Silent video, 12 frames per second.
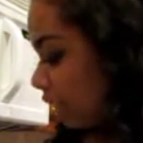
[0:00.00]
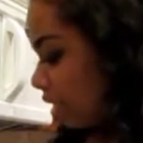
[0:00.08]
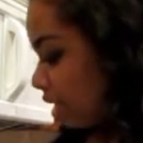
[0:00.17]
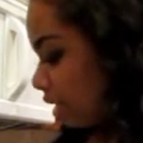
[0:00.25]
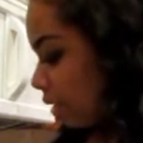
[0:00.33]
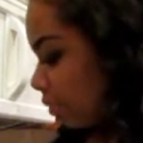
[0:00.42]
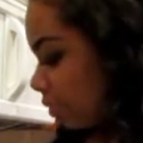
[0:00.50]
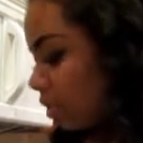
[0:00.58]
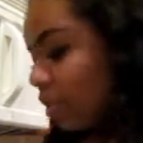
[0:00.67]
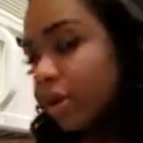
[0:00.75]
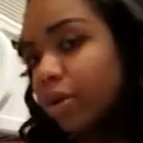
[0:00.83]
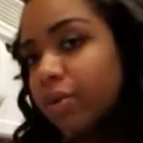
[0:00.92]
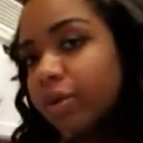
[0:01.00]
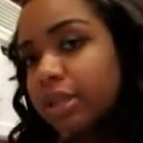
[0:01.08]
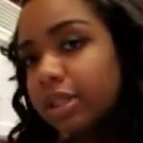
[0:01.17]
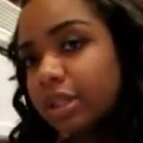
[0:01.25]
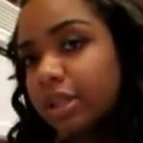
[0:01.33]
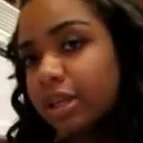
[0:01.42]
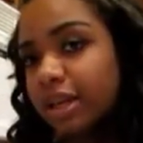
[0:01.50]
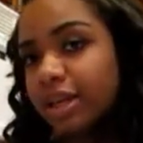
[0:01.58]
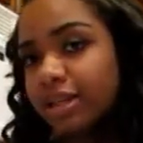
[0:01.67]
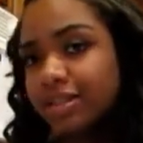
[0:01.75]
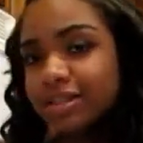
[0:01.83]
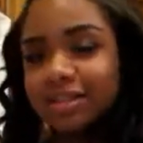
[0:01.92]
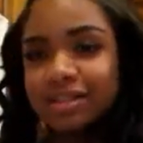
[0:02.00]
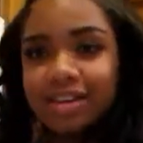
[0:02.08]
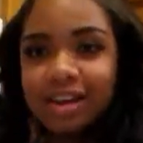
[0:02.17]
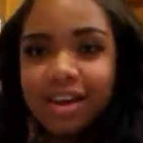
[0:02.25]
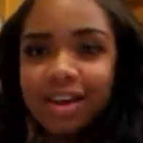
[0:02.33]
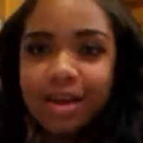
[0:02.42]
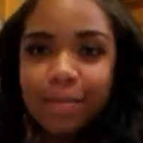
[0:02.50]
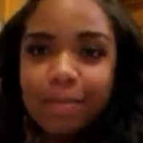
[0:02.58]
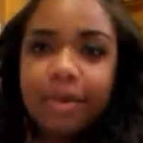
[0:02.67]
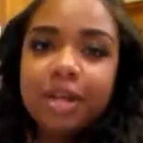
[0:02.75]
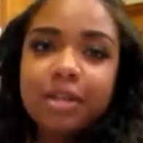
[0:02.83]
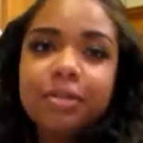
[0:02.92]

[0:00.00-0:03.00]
And then we'll go on to the next step.